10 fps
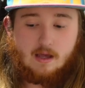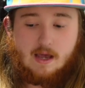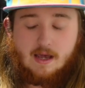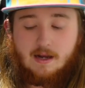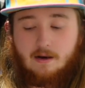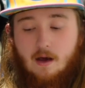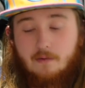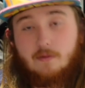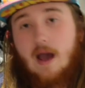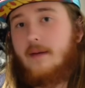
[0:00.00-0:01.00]
and I,
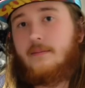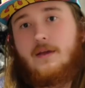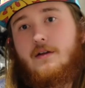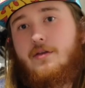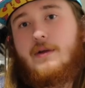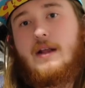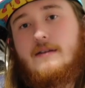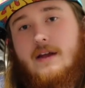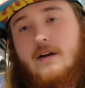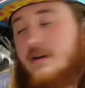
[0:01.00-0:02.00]
I'm here three days
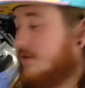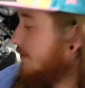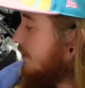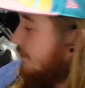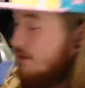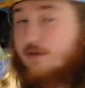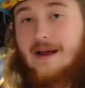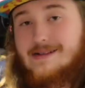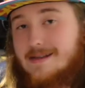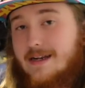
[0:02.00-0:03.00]
later, just, or two
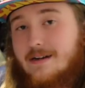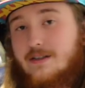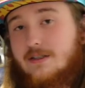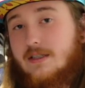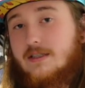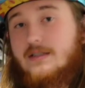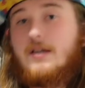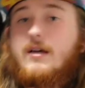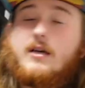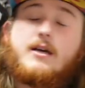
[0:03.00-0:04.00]
days later, just because
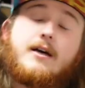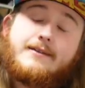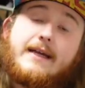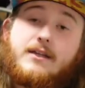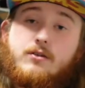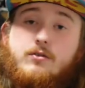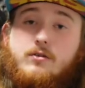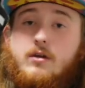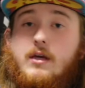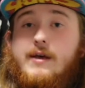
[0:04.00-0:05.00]
of technical
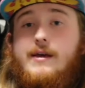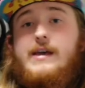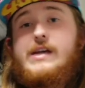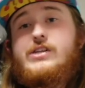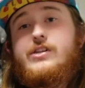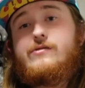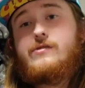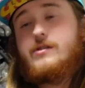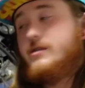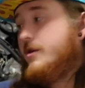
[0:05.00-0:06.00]
issues.
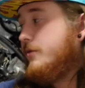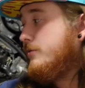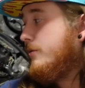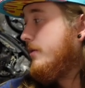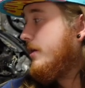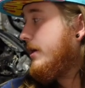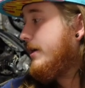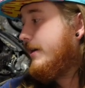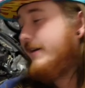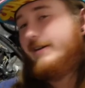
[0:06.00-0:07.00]
So,
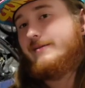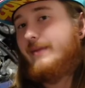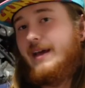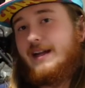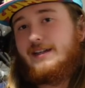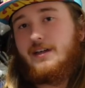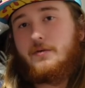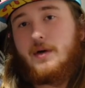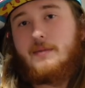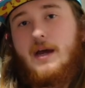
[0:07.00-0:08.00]
man, I tell you
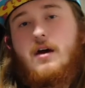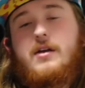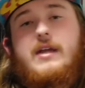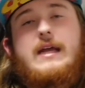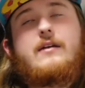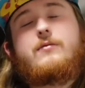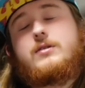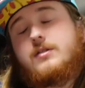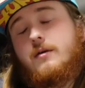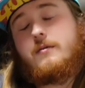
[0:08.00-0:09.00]
what, my Hondata
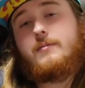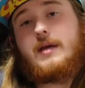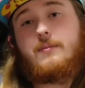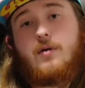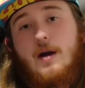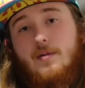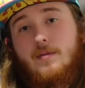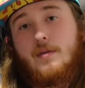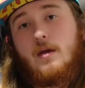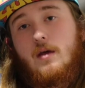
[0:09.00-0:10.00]
was a big problem.
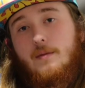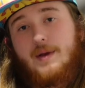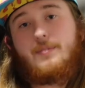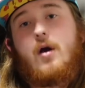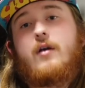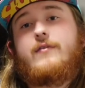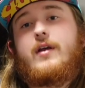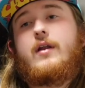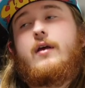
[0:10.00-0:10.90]
Big part of it.